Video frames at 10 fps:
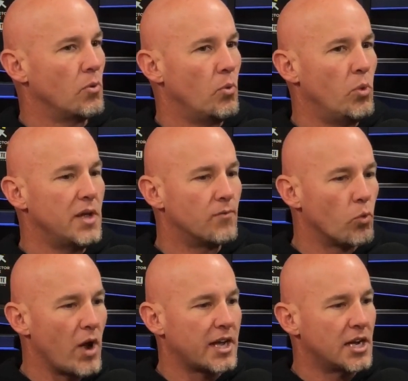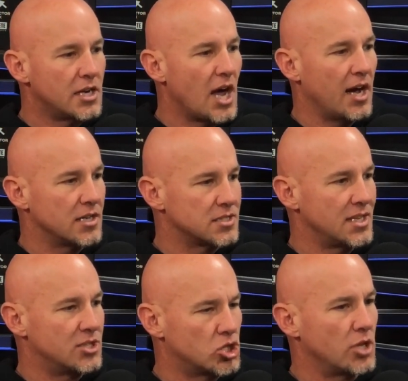we've recognized
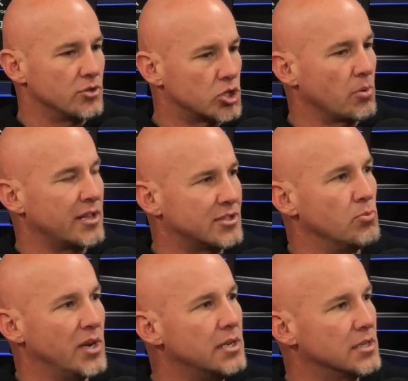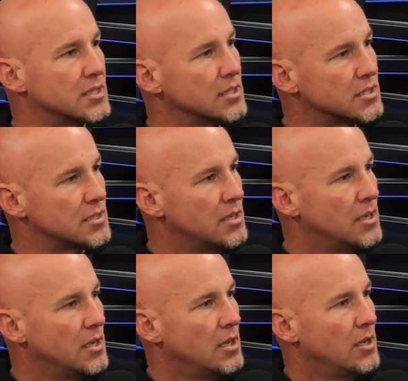each other's strengths and weaknesses, mm.